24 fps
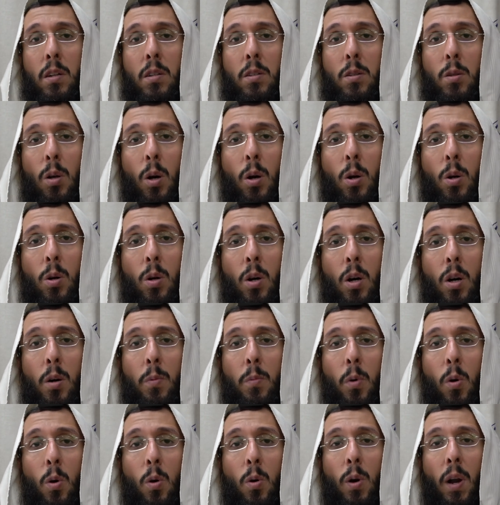so
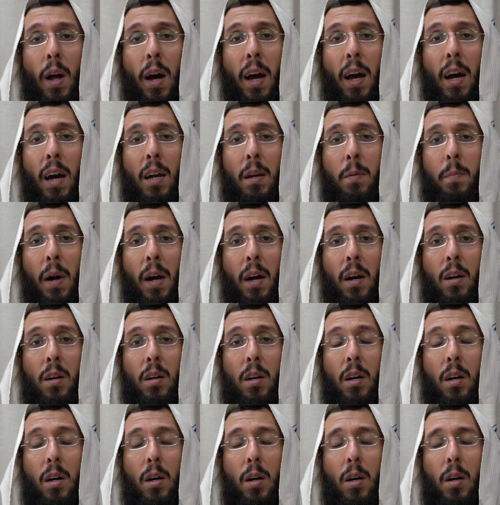Orachaim
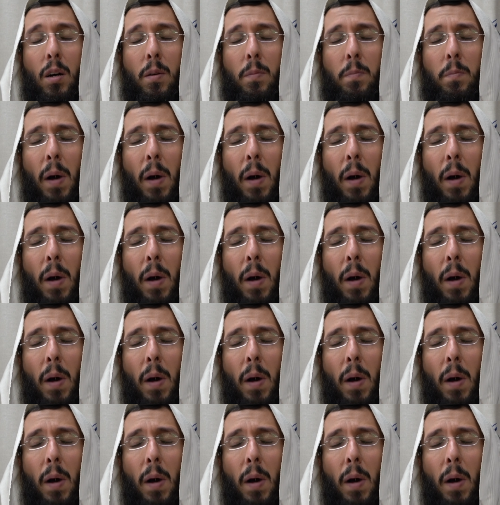uh,